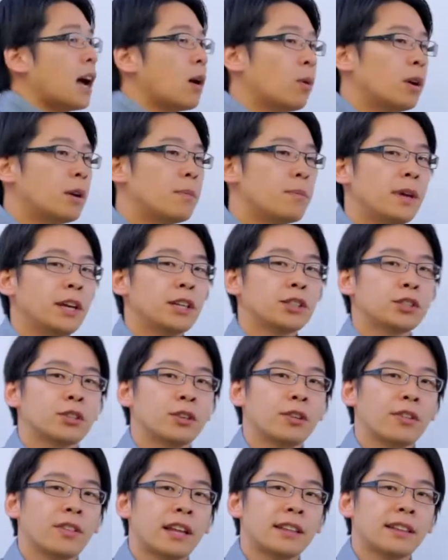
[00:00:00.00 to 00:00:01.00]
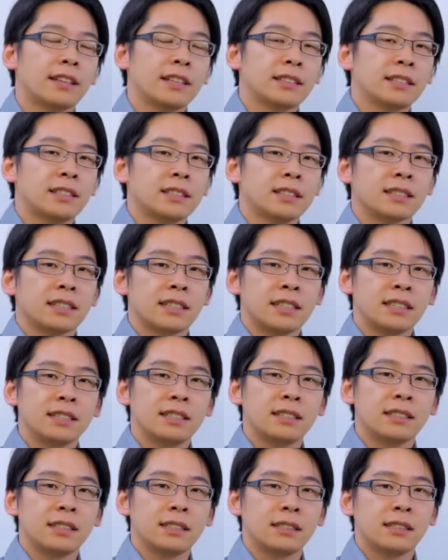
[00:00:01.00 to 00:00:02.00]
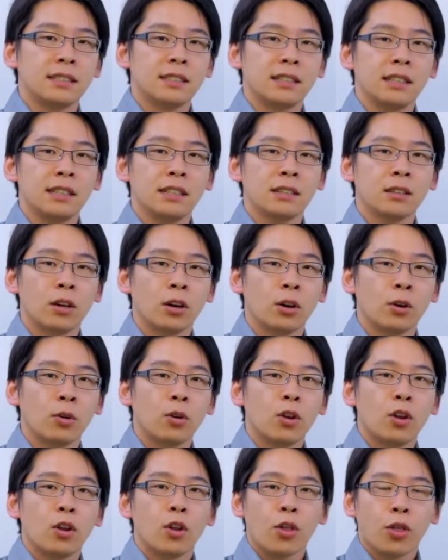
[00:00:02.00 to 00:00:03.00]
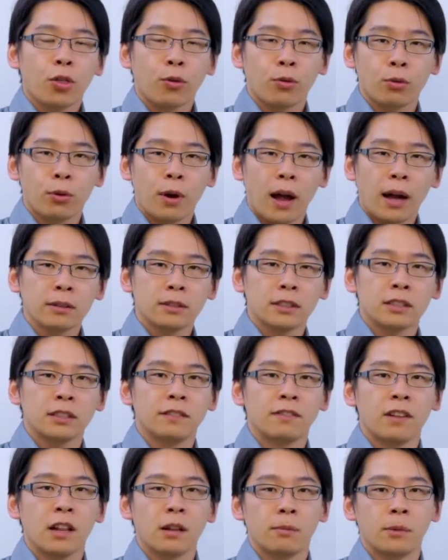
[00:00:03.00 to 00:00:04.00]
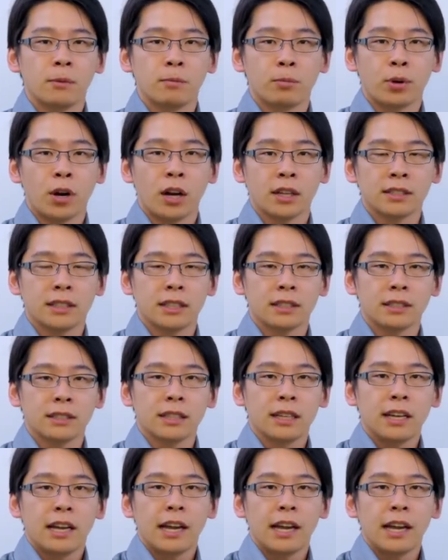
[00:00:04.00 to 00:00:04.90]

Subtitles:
want to make sure that this is consistently low throughout the development process,